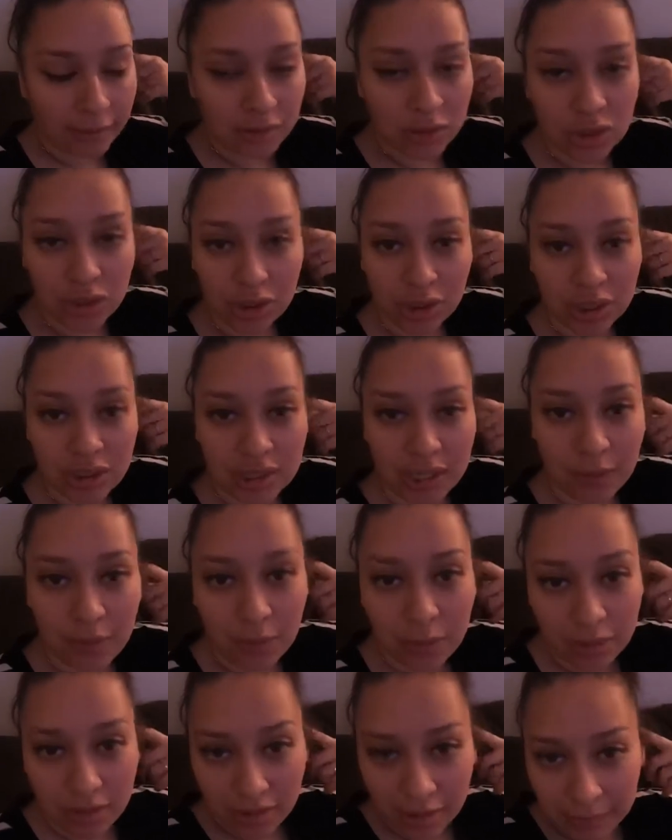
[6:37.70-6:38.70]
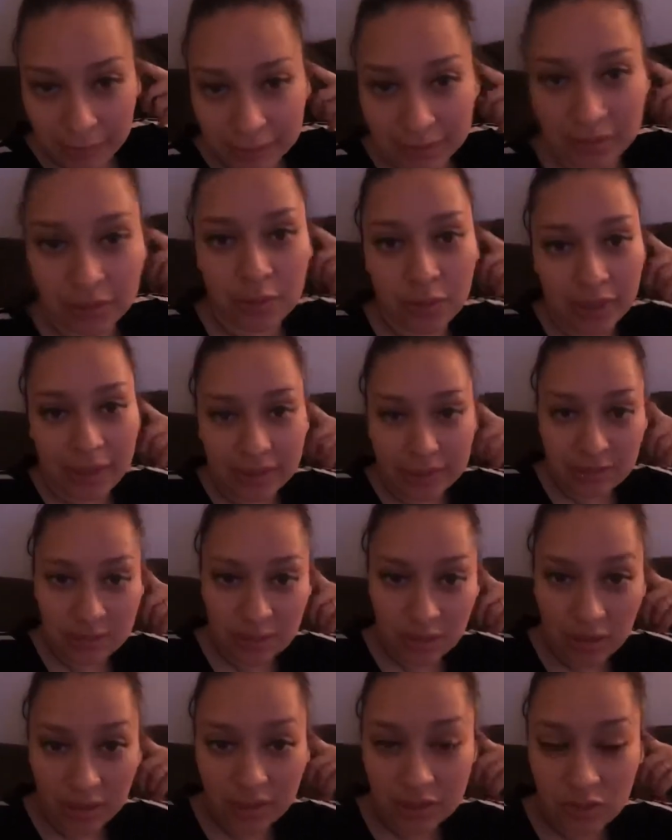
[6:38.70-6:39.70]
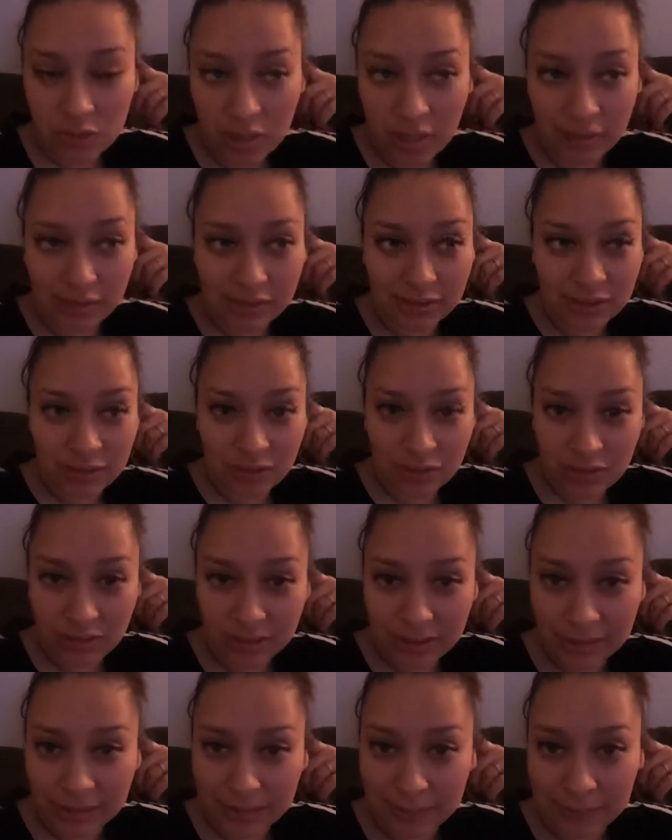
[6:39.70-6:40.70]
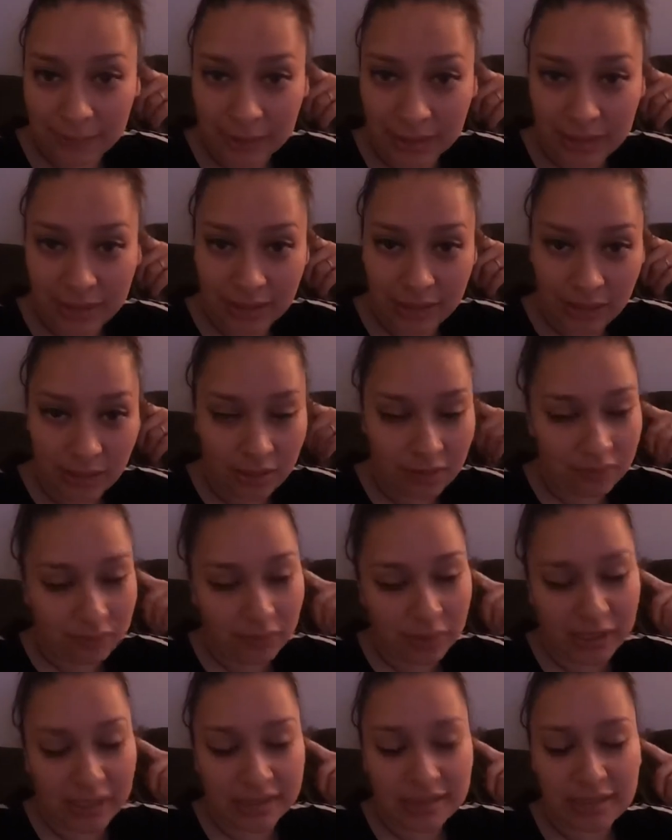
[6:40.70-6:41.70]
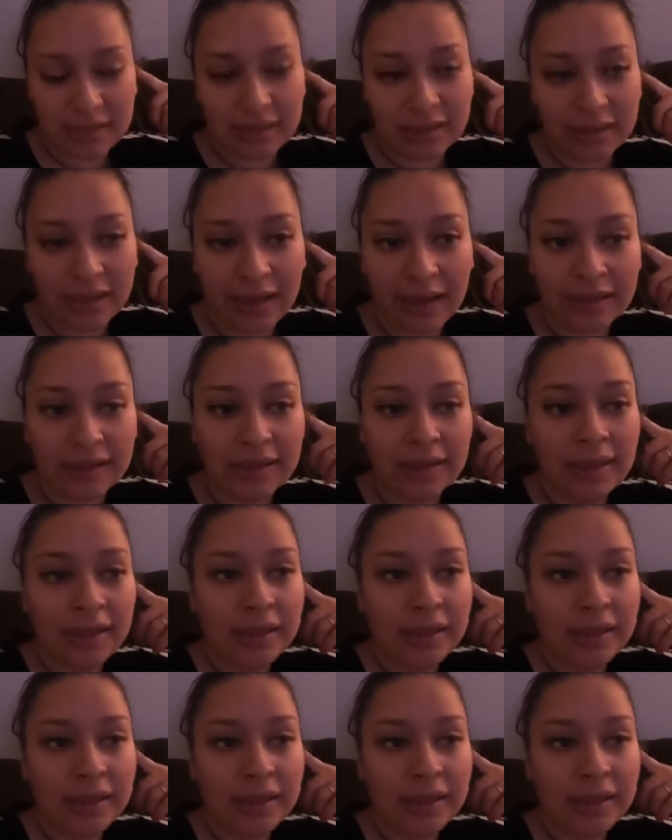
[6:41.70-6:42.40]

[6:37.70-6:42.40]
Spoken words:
church. I woke up at the crack of dawn, so I'll insert a clip right here of when I did that.